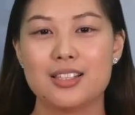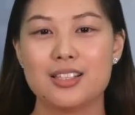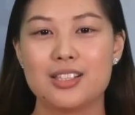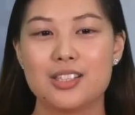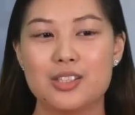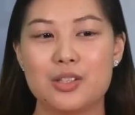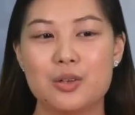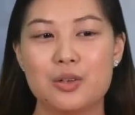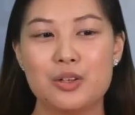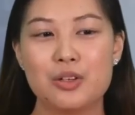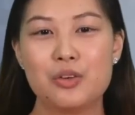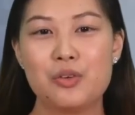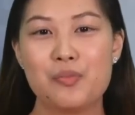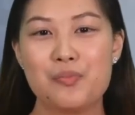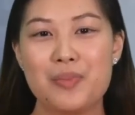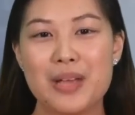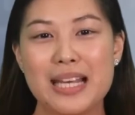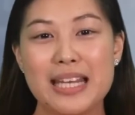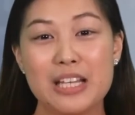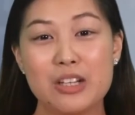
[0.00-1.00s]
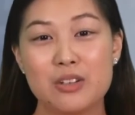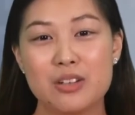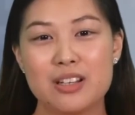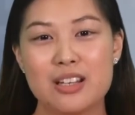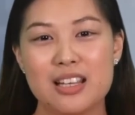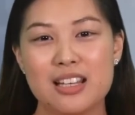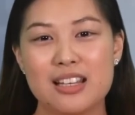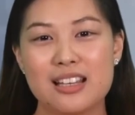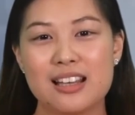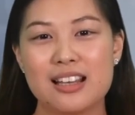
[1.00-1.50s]
So, yung
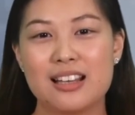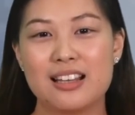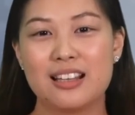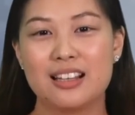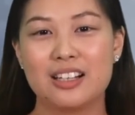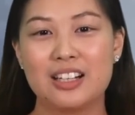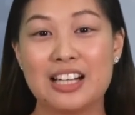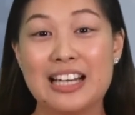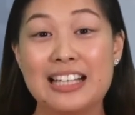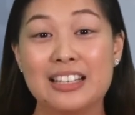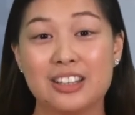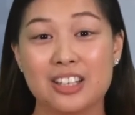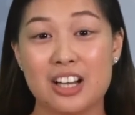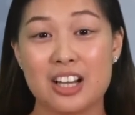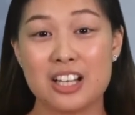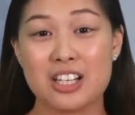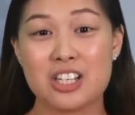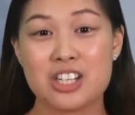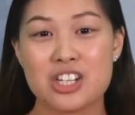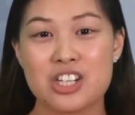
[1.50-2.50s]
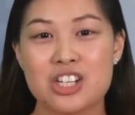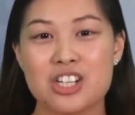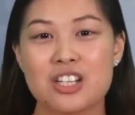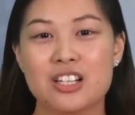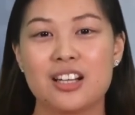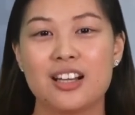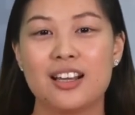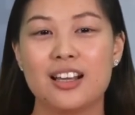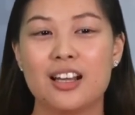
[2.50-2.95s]
pelikula na Retouch,